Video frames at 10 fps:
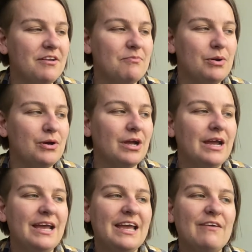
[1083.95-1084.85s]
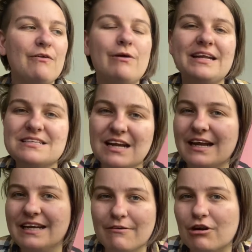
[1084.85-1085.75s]
of book. If you're into like
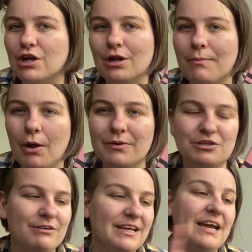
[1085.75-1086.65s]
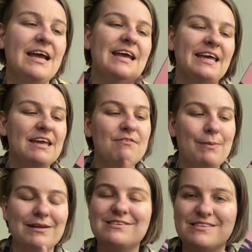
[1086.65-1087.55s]
lyrical poetry, Eva
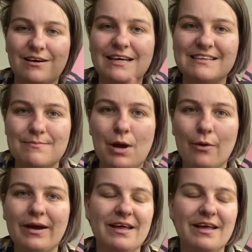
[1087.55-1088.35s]
Baltasar is a poet.